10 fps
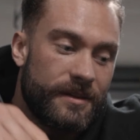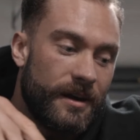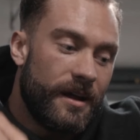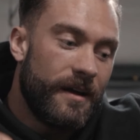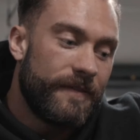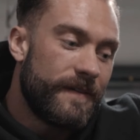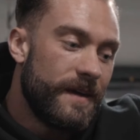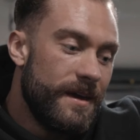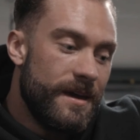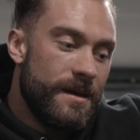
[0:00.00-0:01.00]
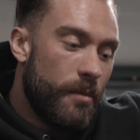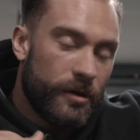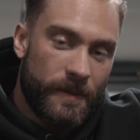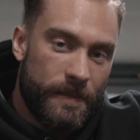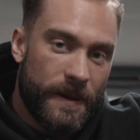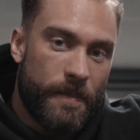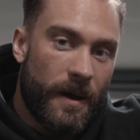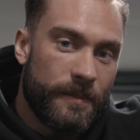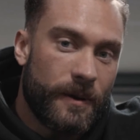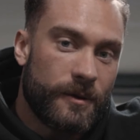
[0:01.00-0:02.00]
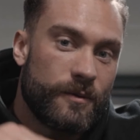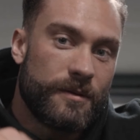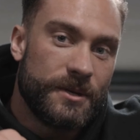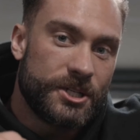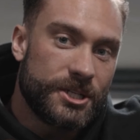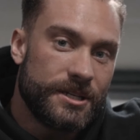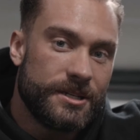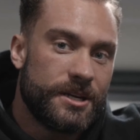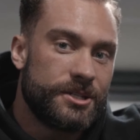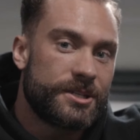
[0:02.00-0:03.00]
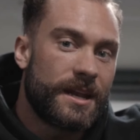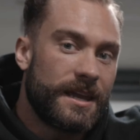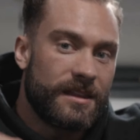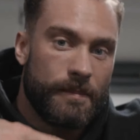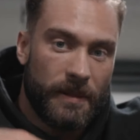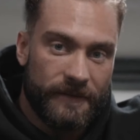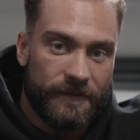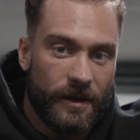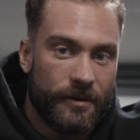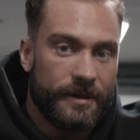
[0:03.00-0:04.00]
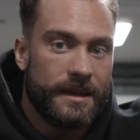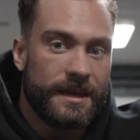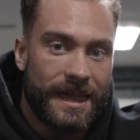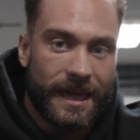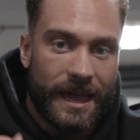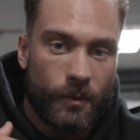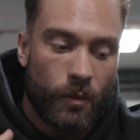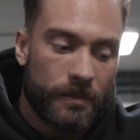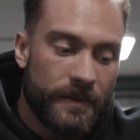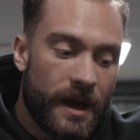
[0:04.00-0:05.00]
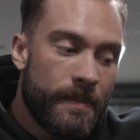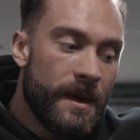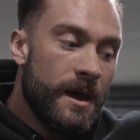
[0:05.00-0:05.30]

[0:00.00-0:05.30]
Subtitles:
start off most of my big body parts with the machine, just kind of get the blood flowing, get kind of warmed up.